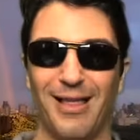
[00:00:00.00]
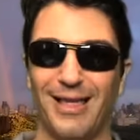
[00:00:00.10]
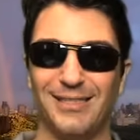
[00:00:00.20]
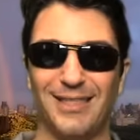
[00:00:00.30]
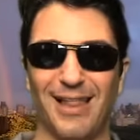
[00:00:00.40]

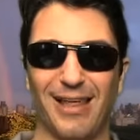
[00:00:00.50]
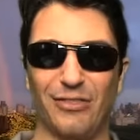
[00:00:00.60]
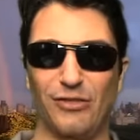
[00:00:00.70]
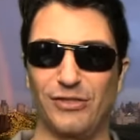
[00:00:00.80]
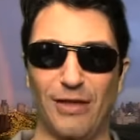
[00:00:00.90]
Isn't that like
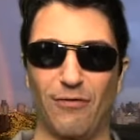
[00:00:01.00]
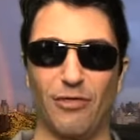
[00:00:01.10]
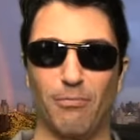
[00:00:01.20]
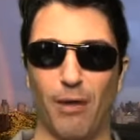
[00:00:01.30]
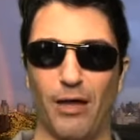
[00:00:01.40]
the
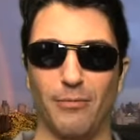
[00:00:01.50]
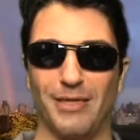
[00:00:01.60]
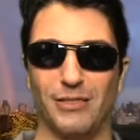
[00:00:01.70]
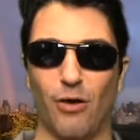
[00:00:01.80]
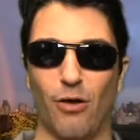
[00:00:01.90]
7th bottom
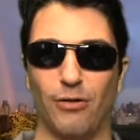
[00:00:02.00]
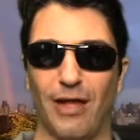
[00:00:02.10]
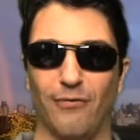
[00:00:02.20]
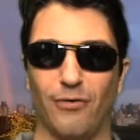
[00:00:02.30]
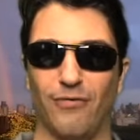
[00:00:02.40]
he's called
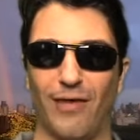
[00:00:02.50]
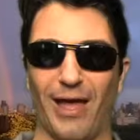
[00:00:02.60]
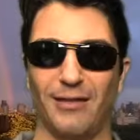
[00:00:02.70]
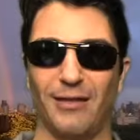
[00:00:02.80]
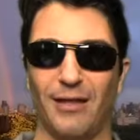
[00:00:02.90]
after the
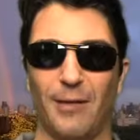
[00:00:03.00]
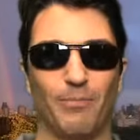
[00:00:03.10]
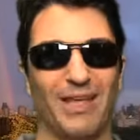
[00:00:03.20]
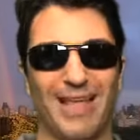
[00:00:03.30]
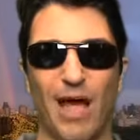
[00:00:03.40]
fact?
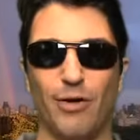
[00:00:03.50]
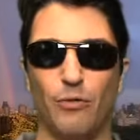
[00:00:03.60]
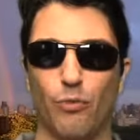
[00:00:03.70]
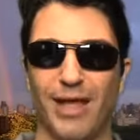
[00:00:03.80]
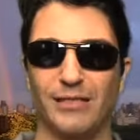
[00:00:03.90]
And now he
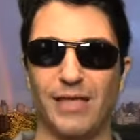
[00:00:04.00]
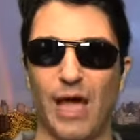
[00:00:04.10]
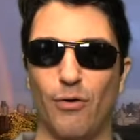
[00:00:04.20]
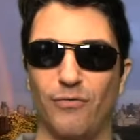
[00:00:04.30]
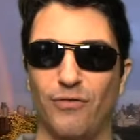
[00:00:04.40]
rants
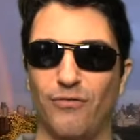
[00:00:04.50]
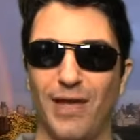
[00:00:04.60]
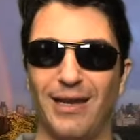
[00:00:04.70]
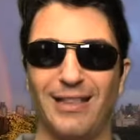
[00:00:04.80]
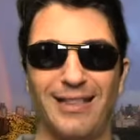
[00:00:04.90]
how if the
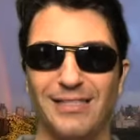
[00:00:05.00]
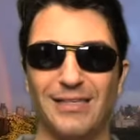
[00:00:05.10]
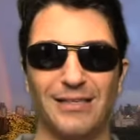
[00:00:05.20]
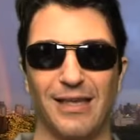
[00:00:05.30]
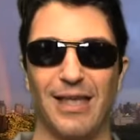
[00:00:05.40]
Fed had
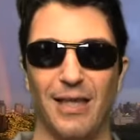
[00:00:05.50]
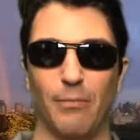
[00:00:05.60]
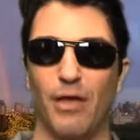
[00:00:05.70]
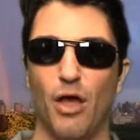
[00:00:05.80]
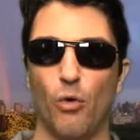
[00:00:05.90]
listened to
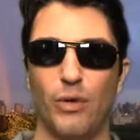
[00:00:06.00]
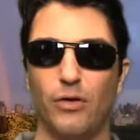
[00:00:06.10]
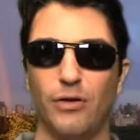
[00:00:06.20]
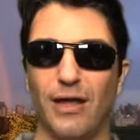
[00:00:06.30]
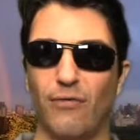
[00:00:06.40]
him, we
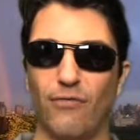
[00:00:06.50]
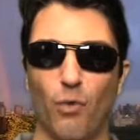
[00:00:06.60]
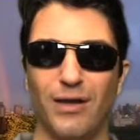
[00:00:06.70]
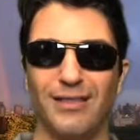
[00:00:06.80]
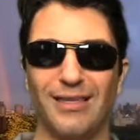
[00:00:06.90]
could have
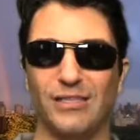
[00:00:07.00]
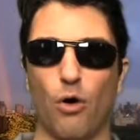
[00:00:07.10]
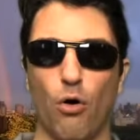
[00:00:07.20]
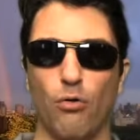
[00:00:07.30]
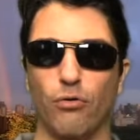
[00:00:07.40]
avoided this
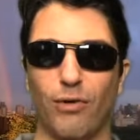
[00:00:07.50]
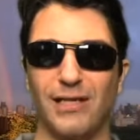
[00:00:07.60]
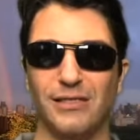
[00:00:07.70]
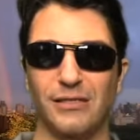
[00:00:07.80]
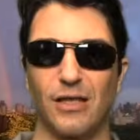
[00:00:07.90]
whole crisis.